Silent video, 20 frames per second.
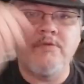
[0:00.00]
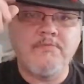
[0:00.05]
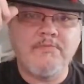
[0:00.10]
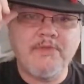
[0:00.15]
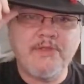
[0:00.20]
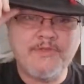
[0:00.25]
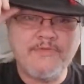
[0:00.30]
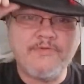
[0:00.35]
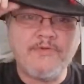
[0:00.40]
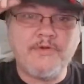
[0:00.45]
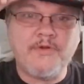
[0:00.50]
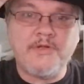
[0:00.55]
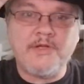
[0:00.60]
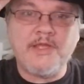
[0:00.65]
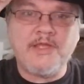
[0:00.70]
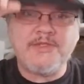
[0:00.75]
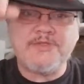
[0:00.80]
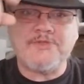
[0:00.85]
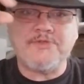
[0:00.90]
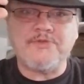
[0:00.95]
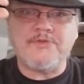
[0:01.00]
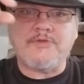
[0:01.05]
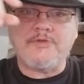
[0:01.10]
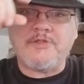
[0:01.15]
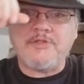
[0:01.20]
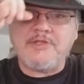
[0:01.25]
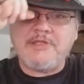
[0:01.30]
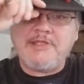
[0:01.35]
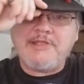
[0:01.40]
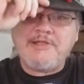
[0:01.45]
makes for a nice little
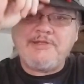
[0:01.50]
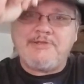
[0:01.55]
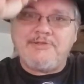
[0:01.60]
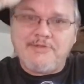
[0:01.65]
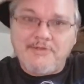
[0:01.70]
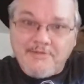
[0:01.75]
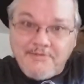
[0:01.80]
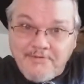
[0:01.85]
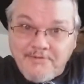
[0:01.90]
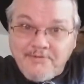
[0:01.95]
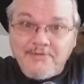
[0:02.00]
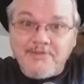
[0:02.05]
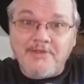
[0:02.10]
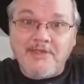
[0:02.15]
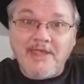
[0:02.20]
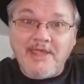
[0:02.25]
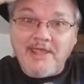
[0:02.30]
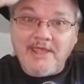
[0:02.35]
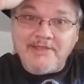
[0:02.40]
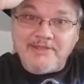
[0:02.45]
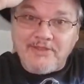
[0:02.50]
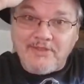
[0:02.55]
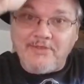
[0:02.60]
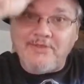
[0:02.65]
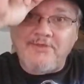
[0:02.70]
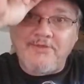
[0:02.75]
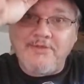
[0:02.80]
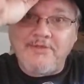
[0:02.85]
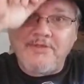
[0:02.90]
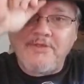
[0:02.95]
clean look for the hat, though.